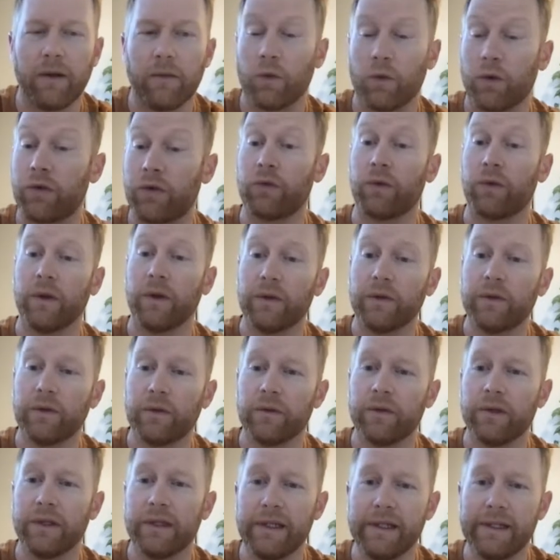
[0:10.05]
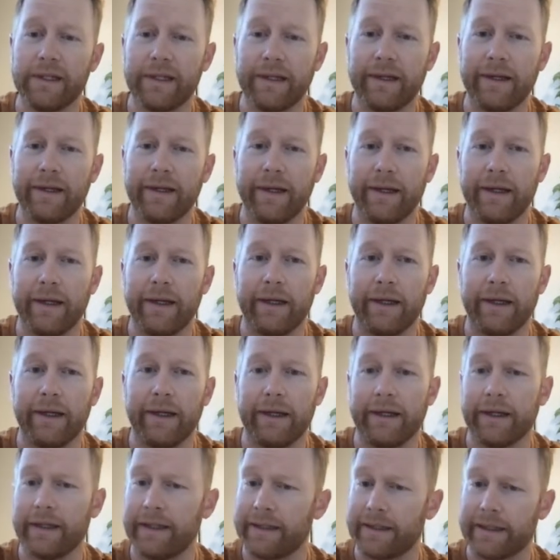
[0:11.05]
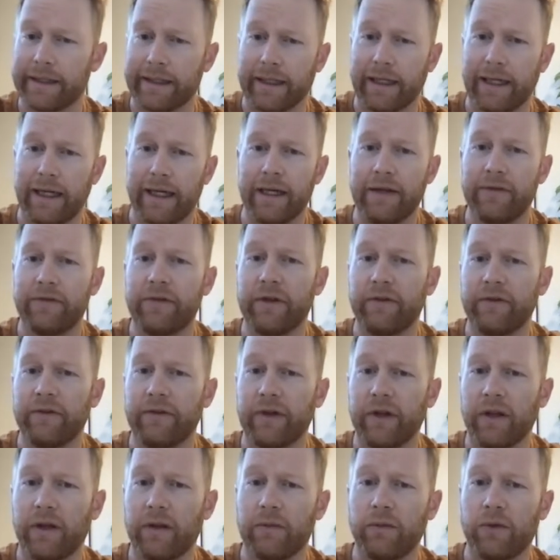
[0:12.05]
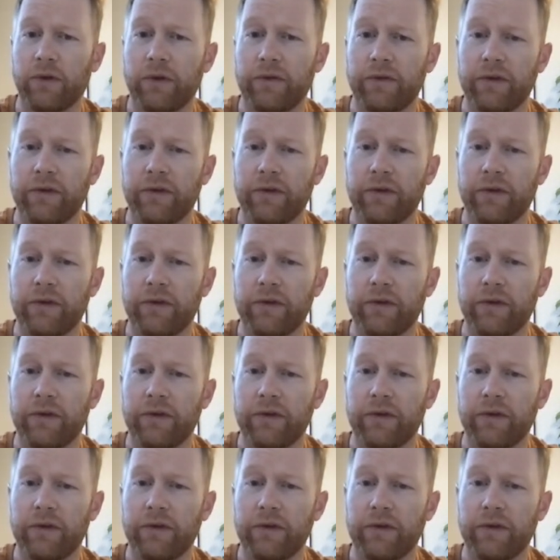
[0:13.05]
We're thrilled to release it. It's live and available.